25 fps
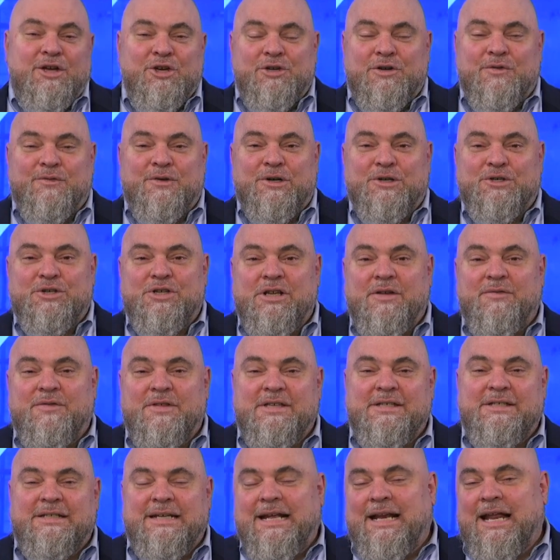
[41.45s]
university of the
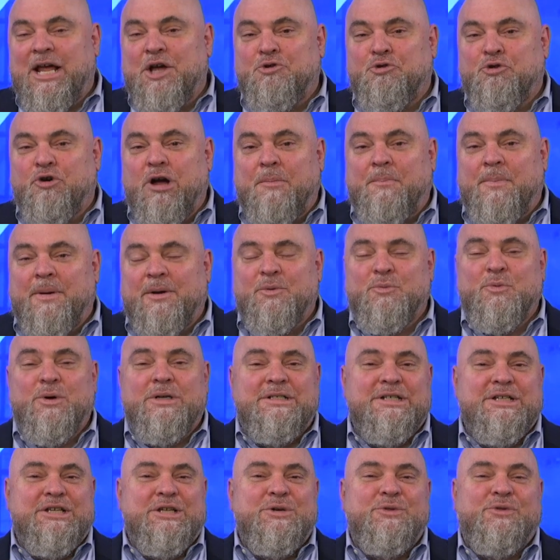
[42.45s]
state I grew up in.
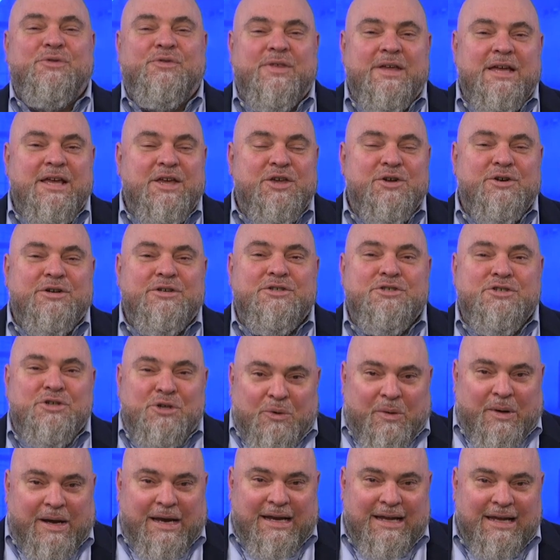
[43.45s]
What do you think you're
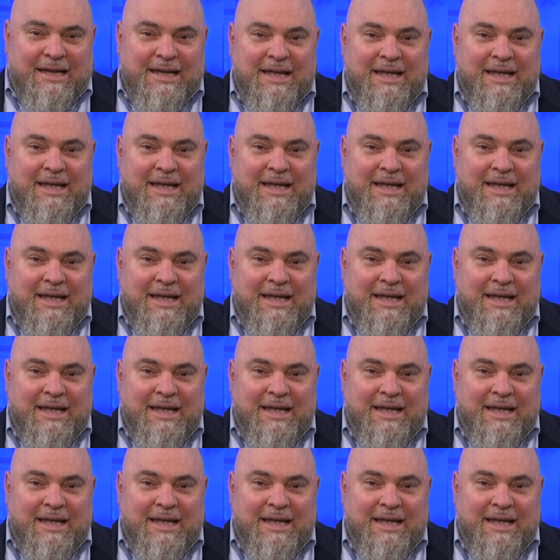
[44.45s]
doing?